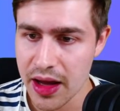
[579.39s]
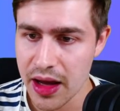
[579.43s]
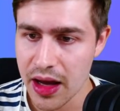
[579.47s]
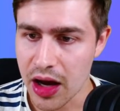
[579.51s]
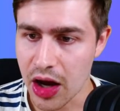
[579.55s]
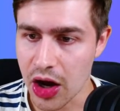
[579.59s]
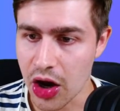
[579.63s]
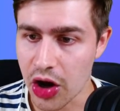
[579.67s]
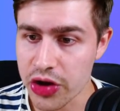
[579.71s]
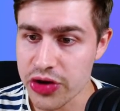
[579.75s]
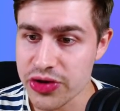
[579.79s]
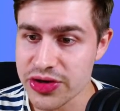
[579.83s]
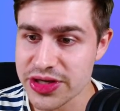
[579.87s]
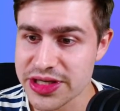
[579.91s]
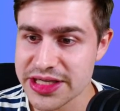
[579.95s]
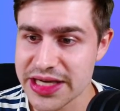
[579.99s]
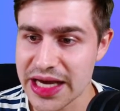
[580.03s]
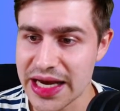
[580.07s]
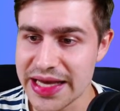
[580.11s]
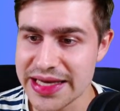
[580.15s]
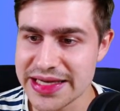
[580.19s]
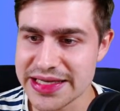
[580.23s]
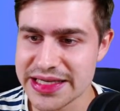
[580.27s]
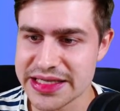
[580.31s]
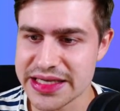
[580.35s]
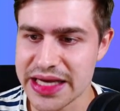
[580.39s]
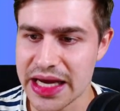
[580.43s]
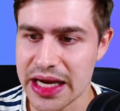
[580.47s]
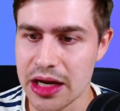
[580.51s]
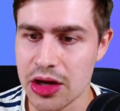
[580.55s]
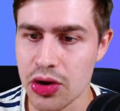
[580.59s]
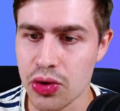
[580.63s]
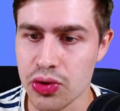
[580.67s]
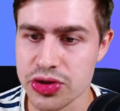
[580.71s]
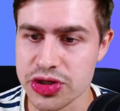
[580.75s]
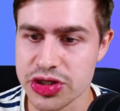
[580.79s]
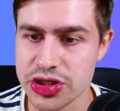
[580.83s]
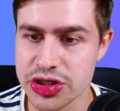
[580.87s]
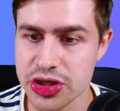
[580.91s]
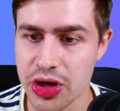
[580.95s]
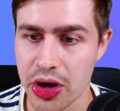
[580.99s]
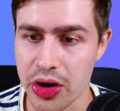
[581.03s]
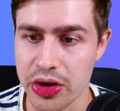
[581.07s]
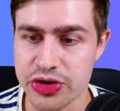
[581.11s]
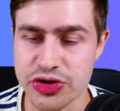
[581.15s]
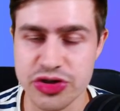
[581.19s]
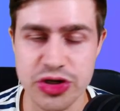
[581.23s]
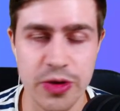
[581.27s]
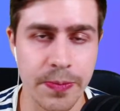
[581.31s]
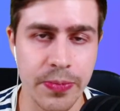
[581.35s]
Are you selling Salah or
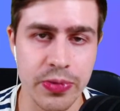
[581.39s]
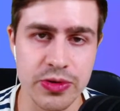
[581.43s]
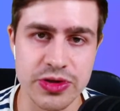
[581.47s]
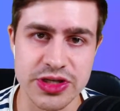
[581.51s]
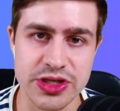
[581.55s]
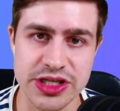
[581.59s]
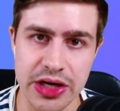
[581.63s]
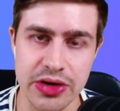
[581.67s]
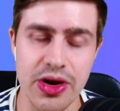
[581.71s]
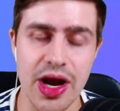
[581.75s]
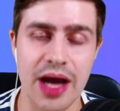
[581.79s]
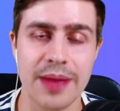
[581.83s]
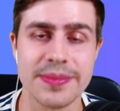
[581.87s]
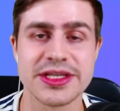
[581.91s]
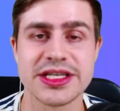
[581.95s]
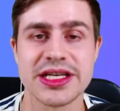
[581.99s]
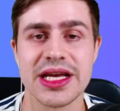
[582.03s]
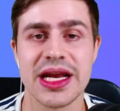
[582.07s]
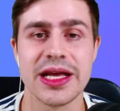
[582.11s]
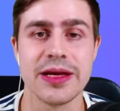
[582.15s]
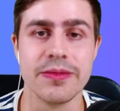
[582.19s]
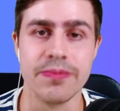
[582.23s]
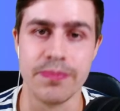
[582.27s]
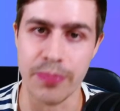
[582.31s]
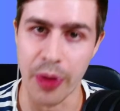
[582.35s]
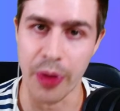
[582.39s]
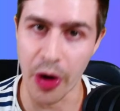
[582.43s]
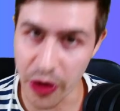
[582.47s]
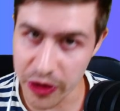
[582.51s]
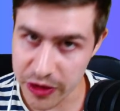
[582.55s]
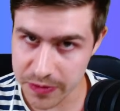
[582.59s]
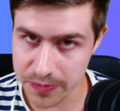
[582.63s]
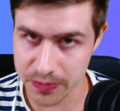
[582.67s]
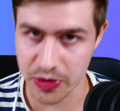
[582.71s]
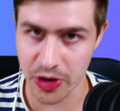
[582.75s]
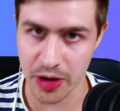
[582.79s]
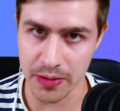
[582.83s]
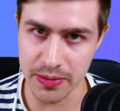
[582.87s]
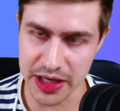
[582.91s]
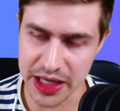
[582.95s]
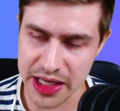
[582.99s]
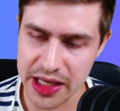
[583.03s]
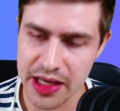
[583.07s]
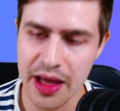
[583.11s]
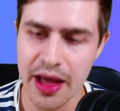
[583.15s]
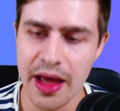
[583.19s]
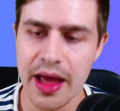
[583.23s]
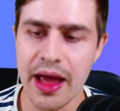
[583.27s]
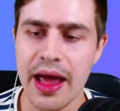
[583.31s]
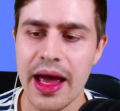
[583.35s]
Son? 000, I'm selling both probably,
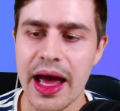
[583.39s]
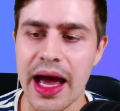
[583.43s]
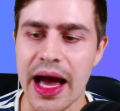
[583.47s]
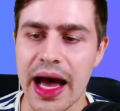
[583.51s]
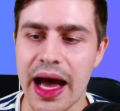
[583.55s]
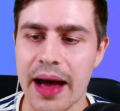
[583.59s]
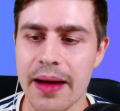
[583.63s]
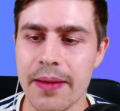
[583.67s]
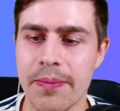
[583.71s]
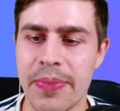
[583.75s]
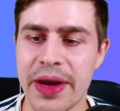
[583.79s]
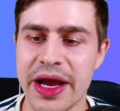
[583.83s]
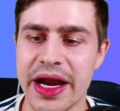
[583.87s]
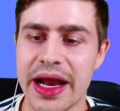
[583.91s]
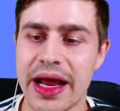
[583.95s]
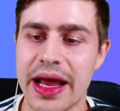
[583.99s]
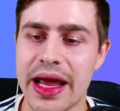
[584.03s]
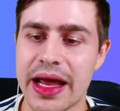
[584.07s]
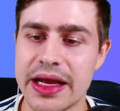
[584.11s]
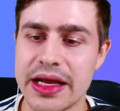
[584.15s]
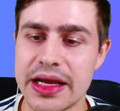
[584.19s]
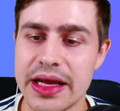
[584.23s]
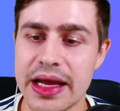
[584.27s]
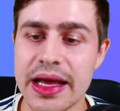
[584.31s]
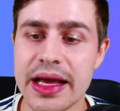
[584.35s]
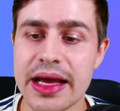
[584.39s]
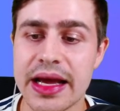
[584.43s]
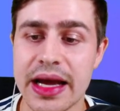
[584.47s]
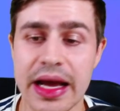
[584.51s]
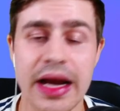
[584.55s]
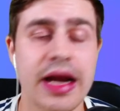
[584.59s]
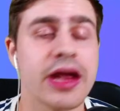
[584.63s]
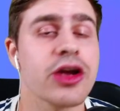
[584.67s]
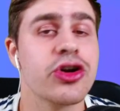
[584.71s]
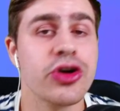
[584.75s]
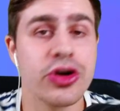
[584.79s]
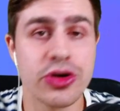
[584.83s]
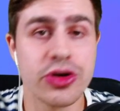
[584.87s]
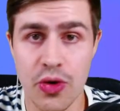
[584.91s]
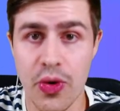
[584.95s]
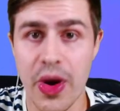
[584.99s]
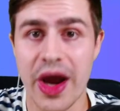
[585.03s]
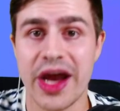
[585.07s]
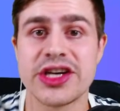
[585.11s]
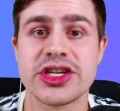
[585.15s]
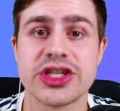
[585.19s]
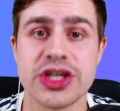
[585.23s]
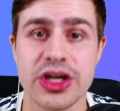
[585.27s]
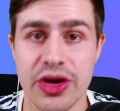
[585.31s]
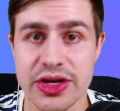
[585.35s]
but kind of good
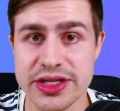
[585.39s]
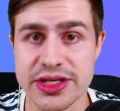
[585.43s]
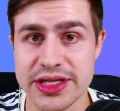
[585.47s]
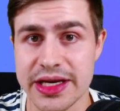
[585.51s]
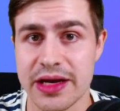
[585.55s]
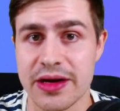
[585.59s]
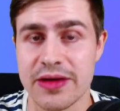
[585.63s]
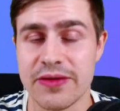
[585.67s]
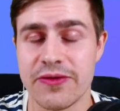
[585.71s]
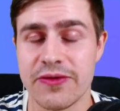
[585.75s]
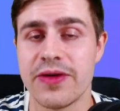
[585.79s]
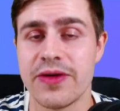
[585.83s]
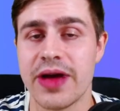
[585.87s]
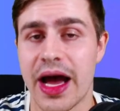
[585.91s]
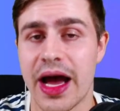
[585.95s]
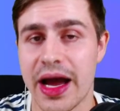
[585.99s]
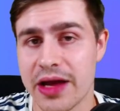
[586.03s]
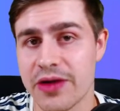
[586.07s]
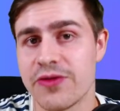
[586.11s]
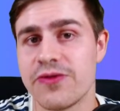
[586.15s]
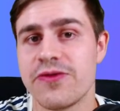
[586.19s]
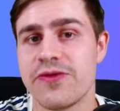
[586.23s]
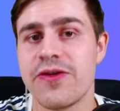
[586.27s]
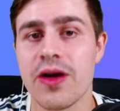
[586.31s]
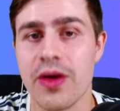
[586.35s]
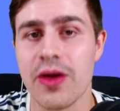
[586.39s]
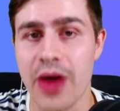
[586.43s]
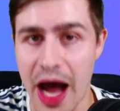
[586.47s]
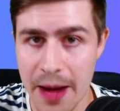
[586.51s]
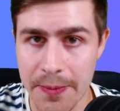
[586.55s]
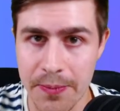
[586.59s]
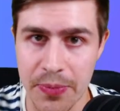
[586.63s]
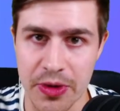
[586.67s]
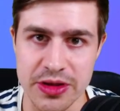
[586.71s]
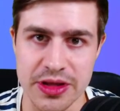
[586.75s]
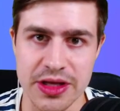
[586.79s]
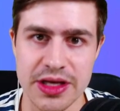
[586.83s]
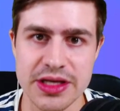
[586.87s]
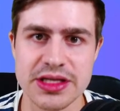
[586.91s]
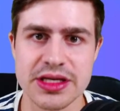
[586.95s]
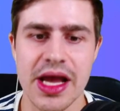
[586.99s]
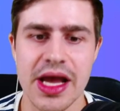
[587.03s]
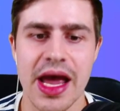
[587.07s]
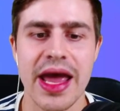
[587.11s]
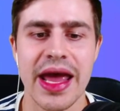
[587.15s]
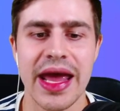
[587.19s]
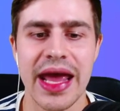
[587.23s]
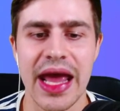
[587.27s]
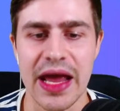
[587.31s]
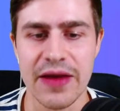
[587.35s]
question, because I can follow up on this.
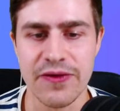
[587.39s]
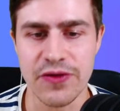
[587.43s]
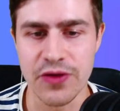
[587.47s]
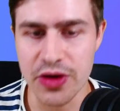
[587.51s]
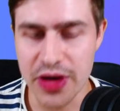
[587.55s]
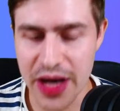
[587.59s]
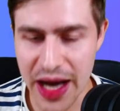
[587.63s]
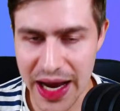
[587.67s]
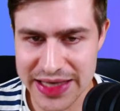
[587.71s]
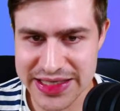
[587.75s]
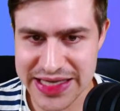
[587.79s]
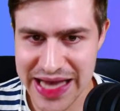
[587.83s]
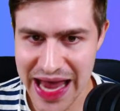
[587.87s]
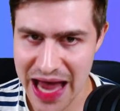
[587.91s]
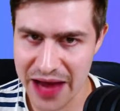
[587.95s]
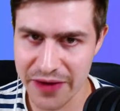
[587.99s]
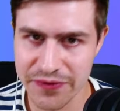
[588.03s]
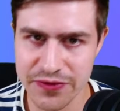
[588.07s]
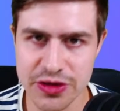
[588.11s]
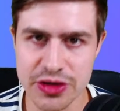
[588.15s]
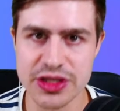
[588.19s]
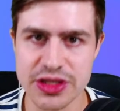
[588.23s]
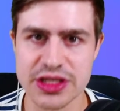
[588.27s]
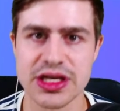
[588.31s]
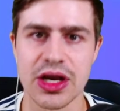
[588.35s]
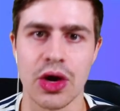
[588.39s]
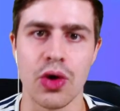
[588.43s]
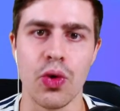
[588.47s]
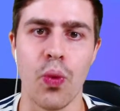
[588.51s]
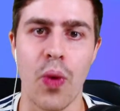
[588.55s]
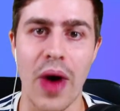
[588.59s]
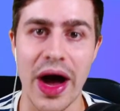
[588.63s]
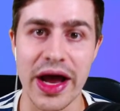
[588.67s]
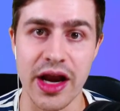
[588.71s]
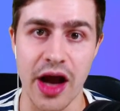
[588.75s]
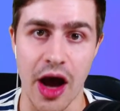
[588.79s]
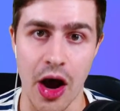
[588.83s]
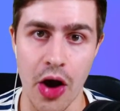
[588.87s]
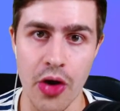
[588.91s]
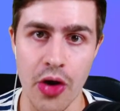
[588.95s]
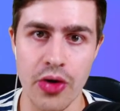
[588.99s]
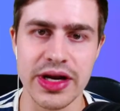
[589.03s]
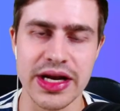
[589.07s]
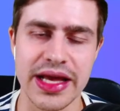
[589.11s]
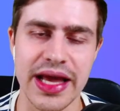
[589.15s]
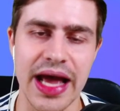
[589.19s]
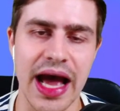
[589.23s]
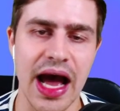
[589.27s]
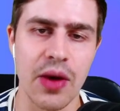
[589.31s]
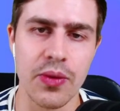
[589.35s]
If you guys have to sell one
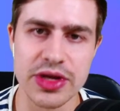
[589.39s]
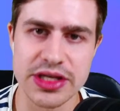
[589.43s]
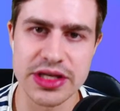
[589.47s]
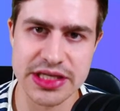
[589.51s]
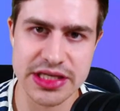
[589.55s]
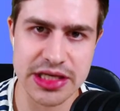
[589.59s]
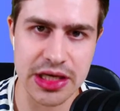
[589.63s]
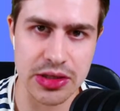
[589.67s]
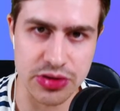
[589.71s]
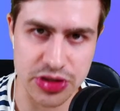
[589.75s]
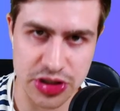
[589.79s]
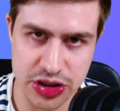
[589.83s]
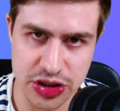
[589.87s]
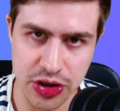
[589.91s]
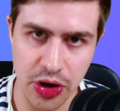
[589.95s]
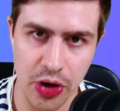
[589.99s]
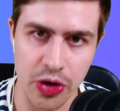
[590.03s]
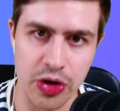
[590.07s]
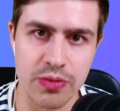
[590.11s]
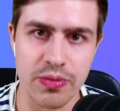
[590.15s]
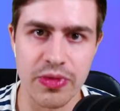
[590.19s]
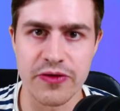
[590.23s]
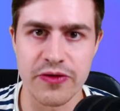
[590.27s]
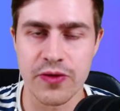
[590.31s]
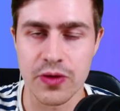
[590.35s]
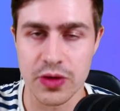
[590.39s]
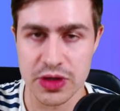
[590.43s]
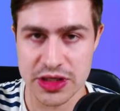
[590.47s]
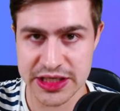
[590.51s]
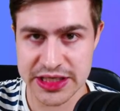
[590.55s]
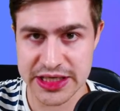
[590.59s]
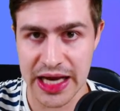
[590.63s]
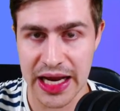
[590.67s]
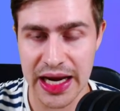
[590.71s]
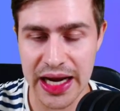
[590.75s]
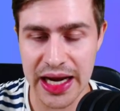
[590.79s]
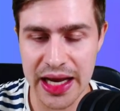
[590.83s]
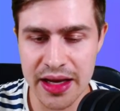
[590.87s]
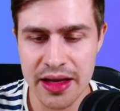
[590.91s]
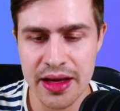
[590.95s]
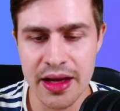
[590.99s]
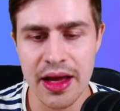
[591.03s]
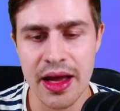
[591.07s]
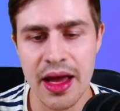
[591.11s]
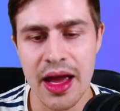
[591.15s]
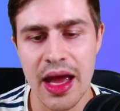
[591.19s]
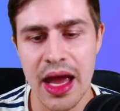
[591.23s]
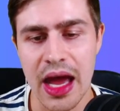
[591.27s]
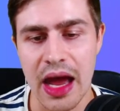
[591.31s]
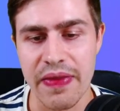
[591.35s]
only, I would sell Son before Salah,
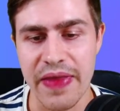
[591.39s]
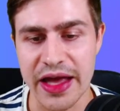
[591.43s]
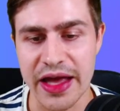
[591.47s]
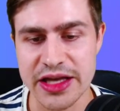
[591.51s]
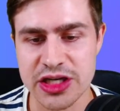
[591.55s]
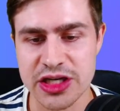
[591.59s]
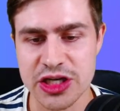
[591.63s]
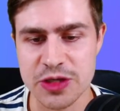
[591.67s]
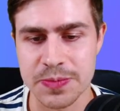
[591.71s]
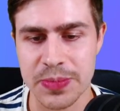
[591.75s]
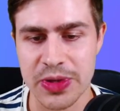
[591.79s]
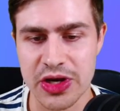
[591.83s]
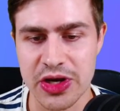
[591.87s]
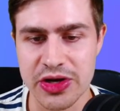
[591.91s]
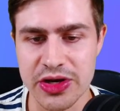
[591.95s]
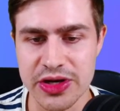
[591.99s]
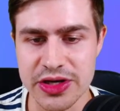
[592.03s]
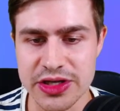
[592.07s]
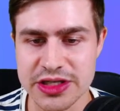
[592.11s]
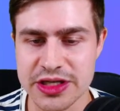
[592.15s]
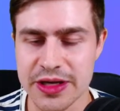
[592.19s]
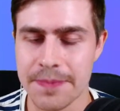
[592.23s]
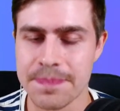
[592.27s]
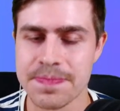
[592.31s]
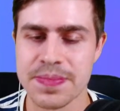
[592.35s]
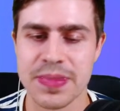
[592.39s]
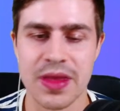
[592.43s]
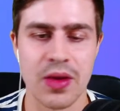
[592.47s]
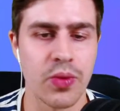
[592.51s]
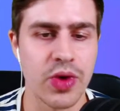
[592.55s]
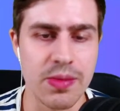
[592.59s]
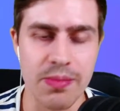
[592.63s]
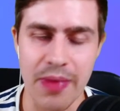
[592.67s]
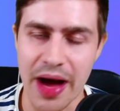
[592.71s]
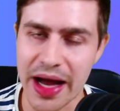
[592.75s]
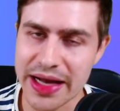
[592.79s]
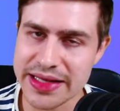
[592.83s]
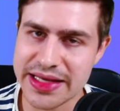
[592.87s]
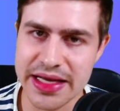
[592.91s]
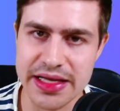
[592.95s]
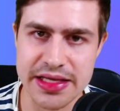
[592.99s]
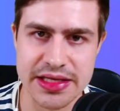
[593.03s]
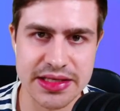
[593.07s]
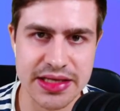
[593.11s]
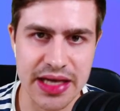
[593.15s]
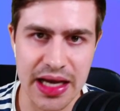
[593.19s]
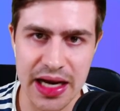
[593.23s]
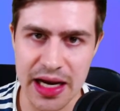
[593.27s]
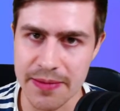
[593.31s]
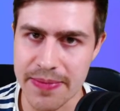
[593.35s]
and that's just because we might get
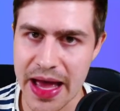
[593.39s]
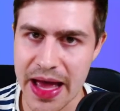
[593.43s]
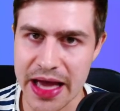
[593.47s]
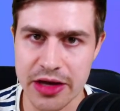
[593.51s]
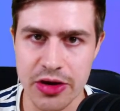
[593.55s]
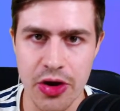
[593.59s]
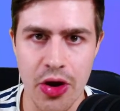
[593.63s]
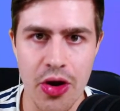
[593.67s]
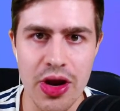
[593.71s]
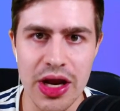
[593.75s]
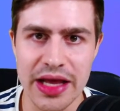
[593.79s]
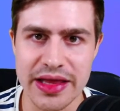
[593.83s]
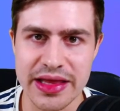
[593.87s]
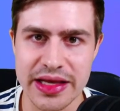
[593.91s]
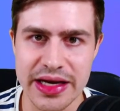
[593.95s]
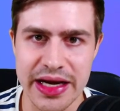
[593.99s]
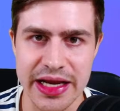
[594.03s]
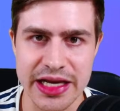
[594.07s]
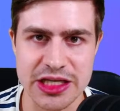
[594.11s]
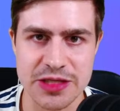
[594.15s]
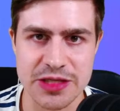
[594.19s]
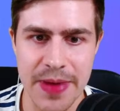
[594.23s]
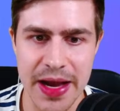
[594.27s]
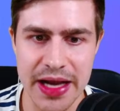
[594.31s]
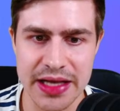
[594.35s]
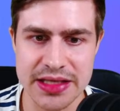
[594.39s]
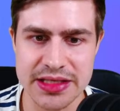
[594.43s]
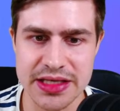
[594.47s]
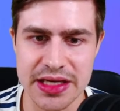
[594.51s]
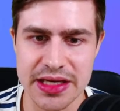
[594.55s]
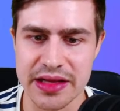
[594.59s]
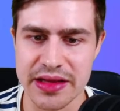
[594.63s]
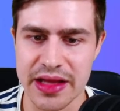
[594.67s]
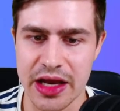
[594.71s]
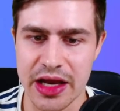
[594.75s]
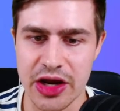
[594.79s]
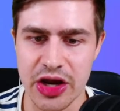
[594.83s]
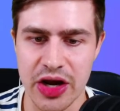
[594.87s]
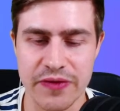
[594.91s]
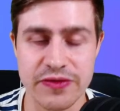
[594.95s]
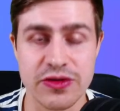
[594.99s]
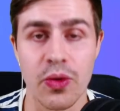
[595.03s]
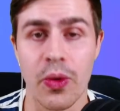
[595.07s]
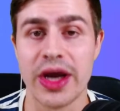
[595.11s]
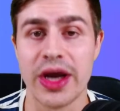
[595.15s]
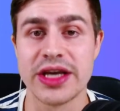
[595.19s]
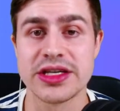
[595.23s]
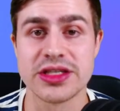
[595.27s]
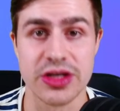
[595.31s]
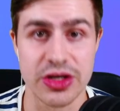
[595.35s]
Salah back earlier than expected, and then you have to
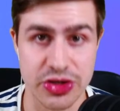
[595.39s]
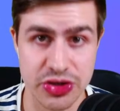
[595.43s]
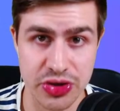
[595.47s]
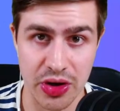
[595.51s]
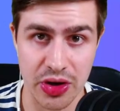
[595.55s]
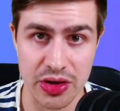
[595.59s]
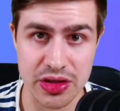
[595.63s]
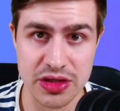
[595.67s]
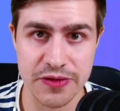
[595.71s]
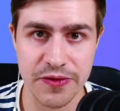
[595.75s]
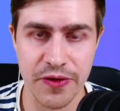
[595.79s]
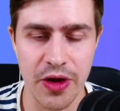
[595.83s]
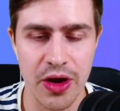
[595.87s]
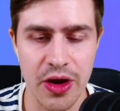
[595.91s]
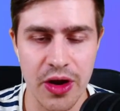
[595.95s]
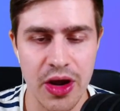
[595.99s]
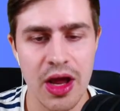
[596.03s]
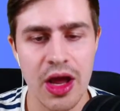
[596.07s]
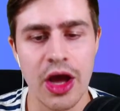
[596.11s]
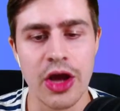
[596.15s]
waste a transfer.